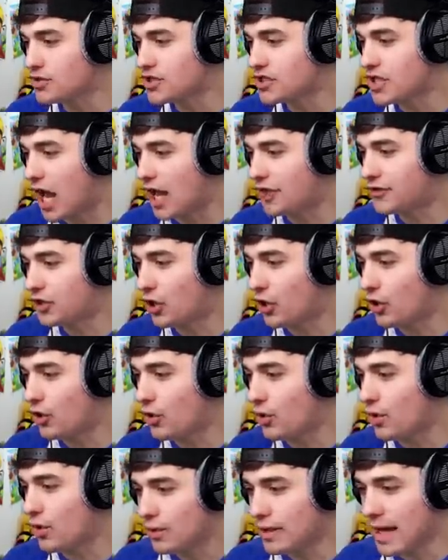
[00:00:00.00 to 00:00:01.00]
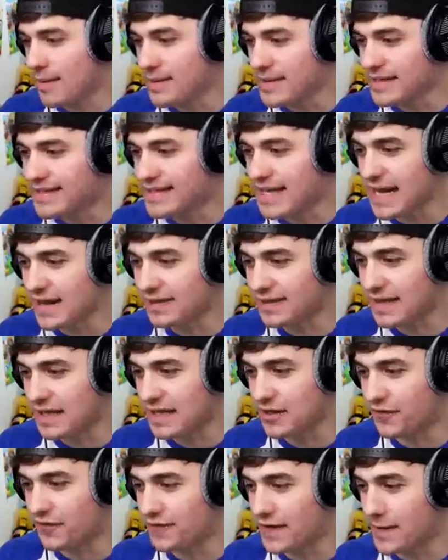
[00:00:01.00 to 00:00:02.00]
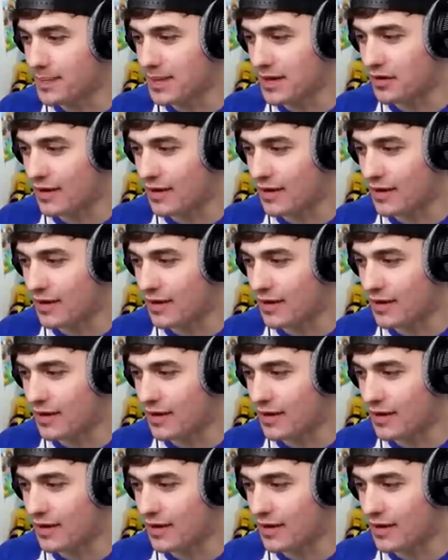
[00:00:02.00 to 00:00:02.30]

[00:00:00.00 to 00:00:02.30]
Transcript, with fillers: Star too? Well, let me see it then, you flippin'